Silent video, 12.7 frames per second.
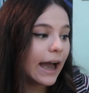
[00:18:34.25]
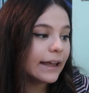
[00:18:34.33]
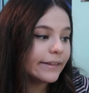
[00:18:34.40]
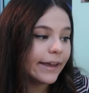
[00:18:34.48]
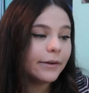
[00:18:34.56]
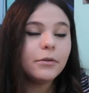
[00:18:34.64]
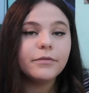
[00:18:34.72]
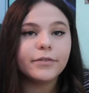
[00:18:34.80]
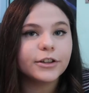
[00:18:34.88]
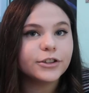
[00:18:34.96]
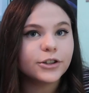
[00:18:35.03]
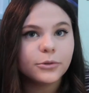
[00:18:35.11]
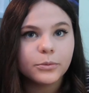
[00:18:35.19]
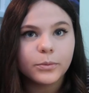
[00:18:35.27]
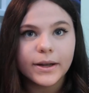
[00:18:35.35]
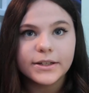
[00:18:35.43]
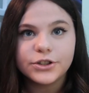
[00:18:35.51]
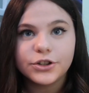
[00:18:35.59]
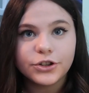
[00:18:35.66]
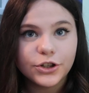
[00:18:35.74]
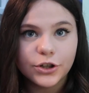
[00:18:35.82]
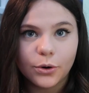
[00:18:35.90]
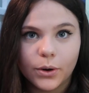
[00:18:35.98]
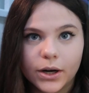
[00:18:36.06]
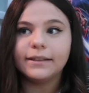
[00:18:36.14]
I like when Victor went to New
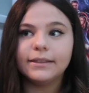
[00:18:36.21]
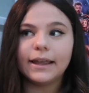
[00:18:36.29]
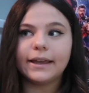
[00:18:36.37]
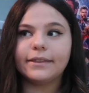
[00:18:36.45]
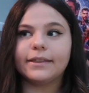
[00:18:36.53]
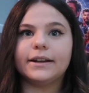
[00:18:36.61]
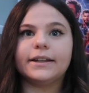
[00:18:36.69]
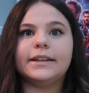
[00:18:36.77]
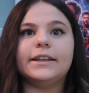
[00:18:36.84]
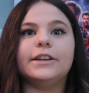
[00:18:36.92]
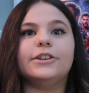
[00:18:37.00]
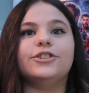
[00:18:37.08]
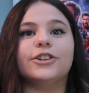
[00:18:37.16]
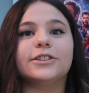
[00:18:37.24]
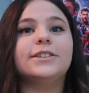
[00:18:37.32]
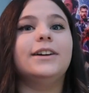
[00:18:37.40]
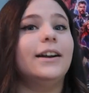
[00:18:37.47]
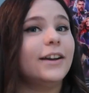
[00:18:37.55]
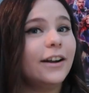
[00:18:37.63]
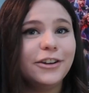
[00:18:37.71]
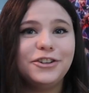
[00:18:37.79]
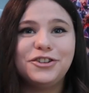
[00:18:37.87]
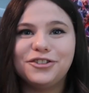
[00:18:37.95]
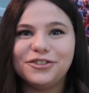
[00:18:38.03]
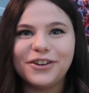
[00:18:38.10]
York. I like that he just got on a
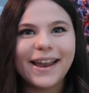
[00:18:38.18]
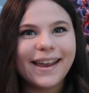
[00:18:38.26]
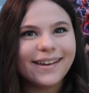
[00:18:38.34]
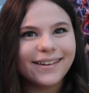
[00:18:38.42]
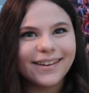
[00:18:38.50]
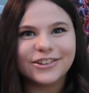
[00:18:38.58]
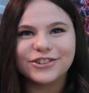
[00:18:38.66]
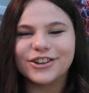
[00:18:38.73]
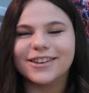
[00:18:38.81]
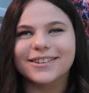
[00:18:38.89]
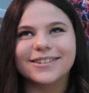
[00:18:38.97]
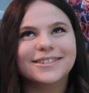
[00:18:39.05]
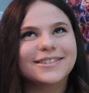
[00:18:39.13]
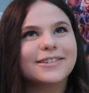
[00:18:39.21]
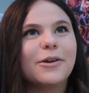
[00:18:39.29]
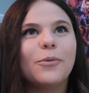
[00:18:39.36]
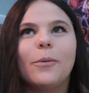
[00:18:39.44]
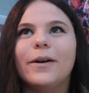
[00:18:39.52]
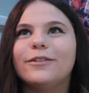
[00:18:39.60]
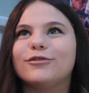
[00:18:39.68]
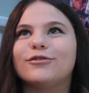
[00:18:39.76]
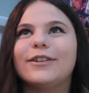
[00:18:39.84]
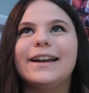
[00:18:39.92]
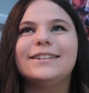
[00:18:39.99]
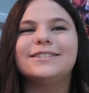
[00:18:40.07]
train and just went
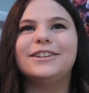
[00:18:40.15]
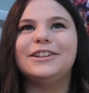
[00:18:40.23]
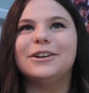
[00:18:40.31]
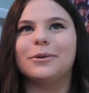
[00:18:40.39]
right to New